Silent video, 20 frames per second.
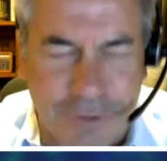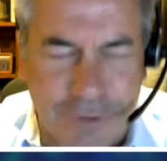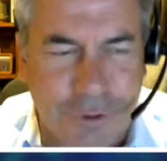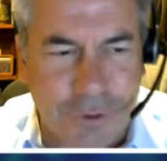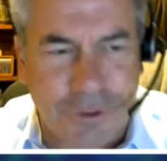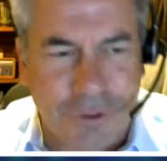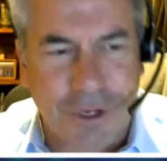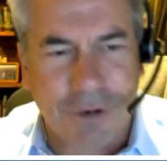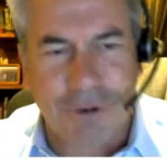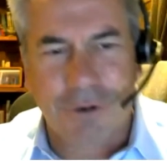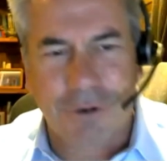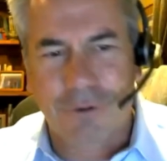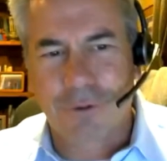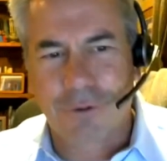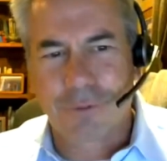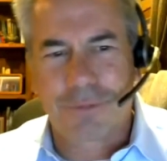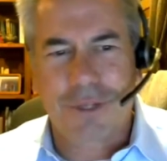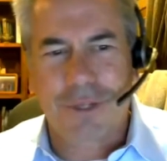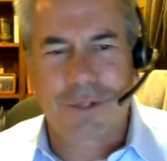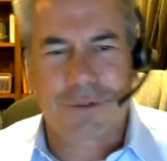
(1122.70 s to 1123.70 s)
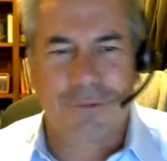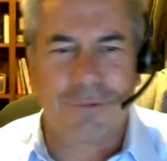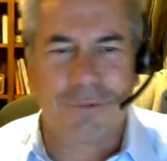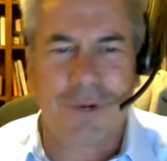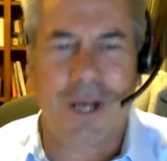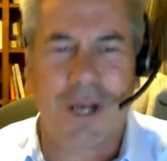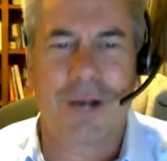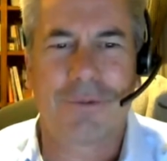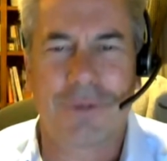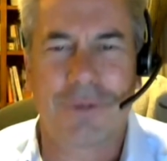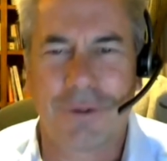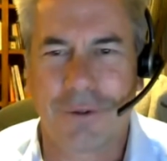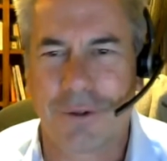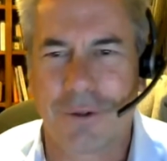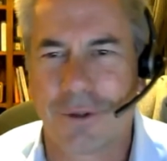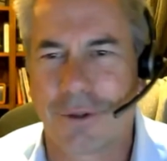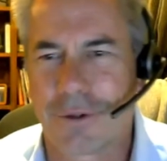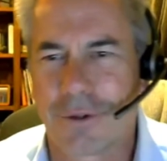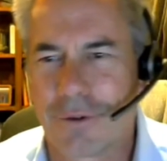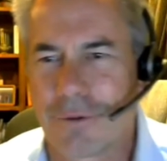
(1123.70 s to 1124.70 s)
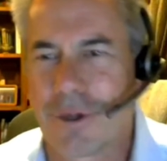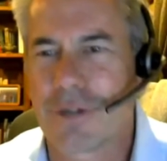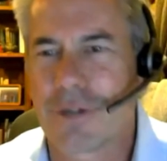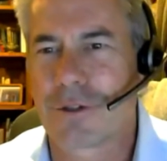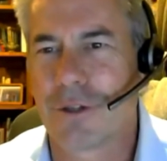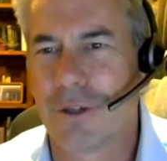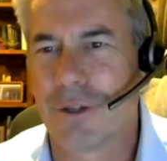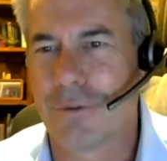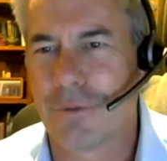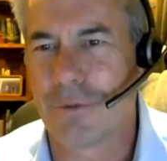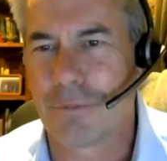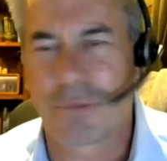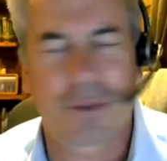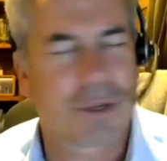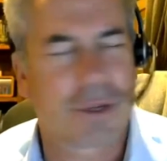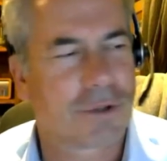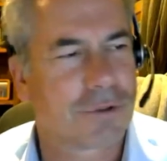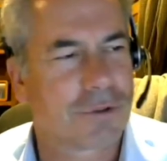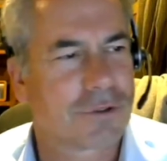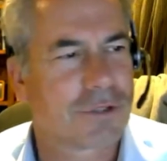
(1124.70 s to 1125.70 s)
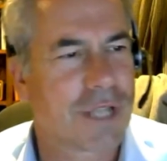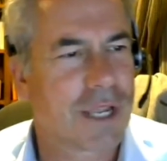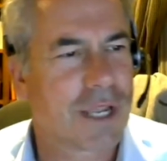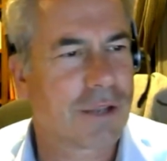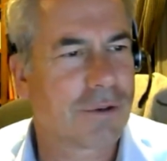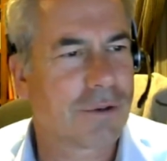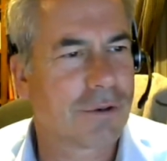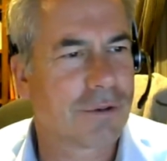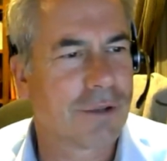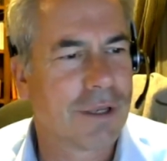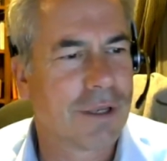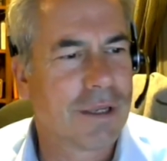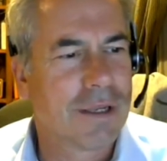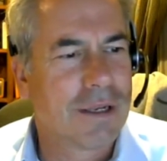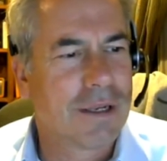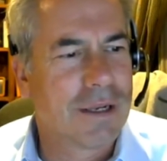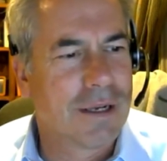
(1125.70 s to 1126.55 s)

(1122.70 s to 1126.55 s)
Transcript: esoteric group that's involved in the creation of a particular standard,